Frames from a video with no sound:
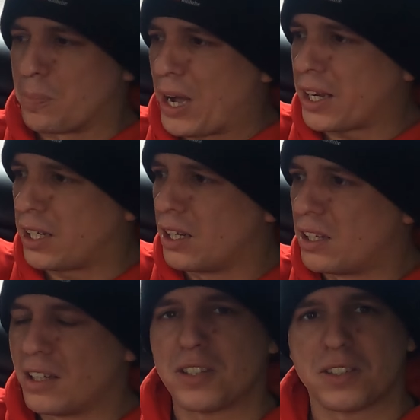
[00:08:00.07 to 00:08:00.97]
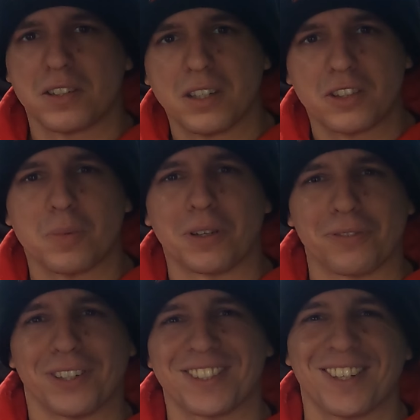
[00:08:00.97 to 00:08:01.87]
in the back, let's jump in the
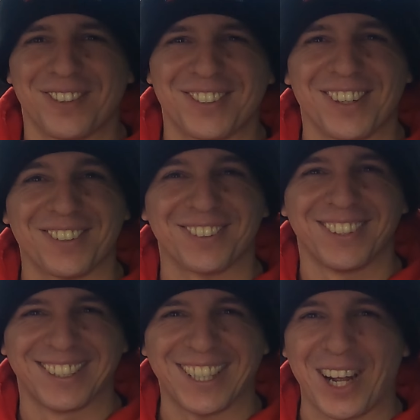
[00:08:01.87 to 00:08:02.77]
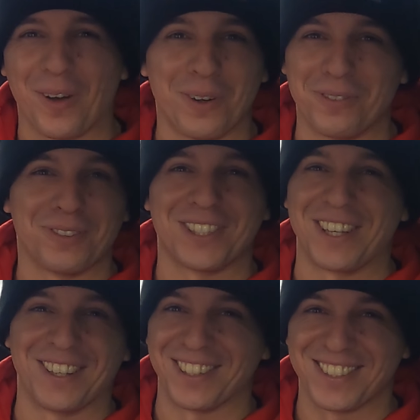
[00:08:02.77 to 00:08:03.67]
front and take it for a drive, shall we? I can't wait for you
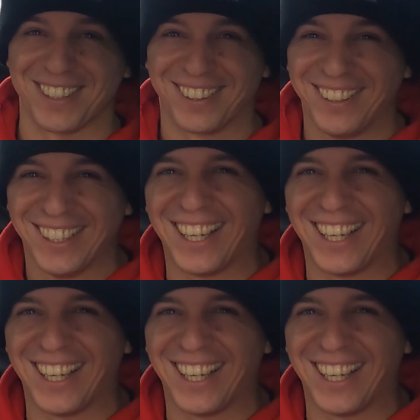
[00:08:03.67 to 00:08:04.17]
to hear this thing.